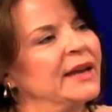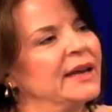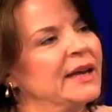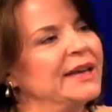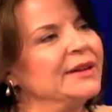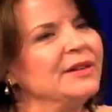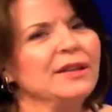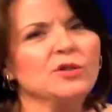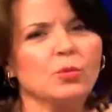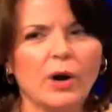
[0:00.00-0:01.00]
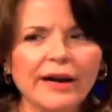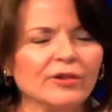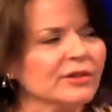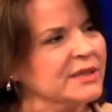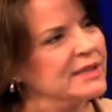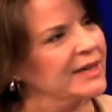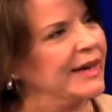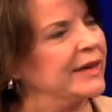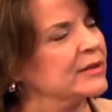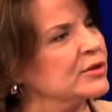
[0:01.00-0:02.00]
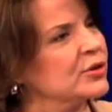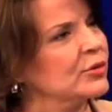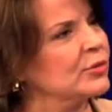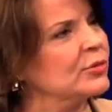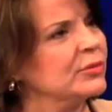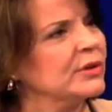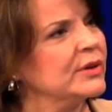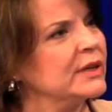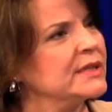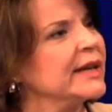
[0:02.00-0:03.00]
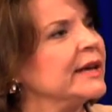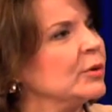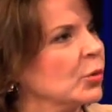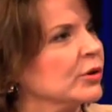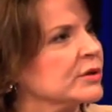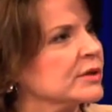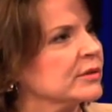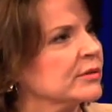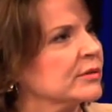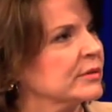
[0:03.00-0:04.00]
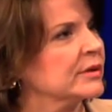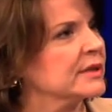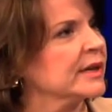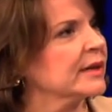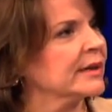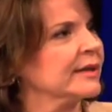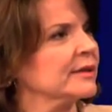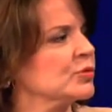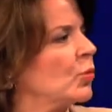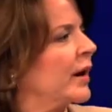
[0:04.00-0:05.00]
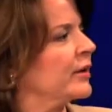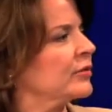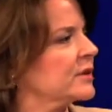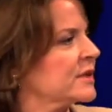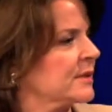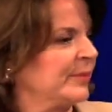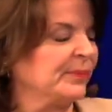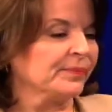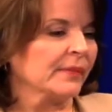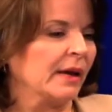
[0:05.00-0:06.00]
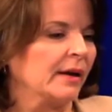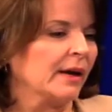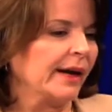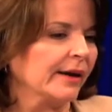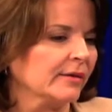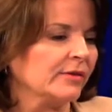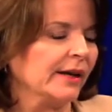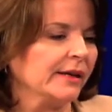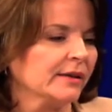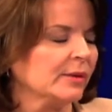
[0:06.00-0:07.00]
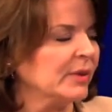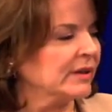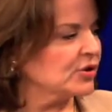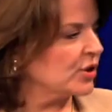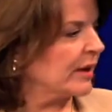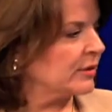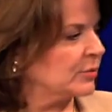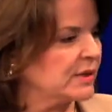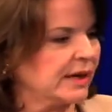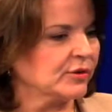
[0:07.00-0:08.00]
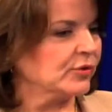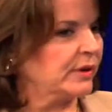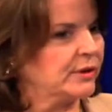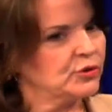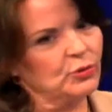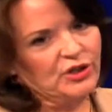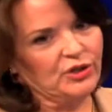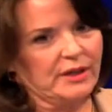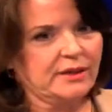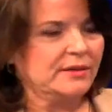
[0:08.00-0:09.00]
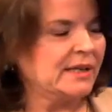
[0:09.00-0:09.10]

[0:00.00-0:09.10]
and everything's wireless today. It's getting worse. It's getting like there's wireless. I had a client come in. The child was actually twitching and